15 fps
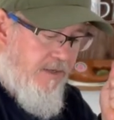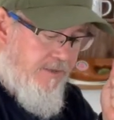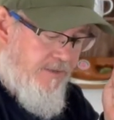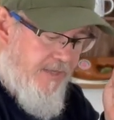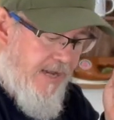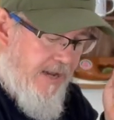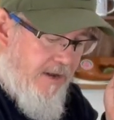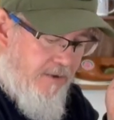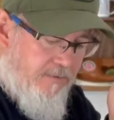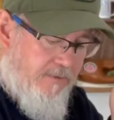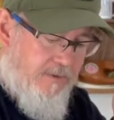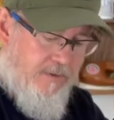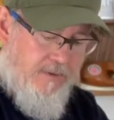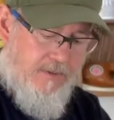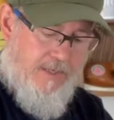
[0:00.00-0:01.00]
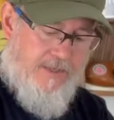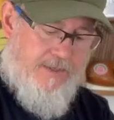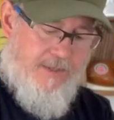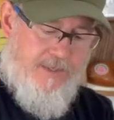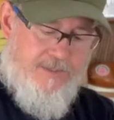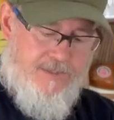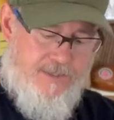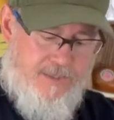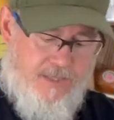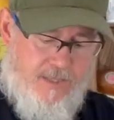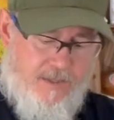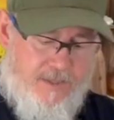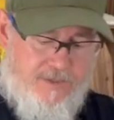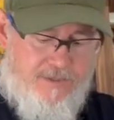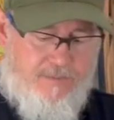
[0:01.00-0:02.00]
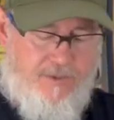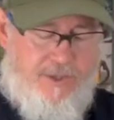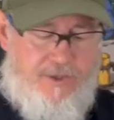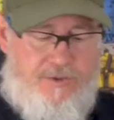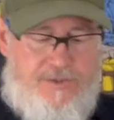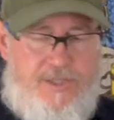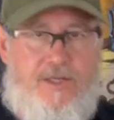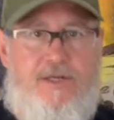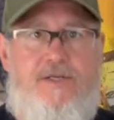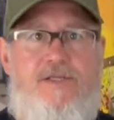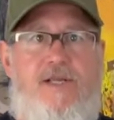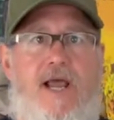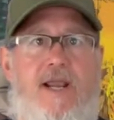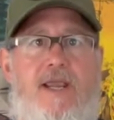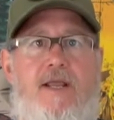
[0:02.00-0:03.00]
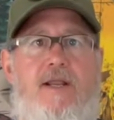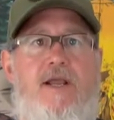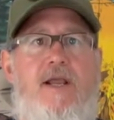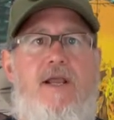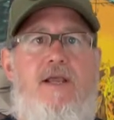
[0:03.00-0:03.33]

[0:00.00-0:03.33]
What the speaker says: down like this because I'm going to use it in a second.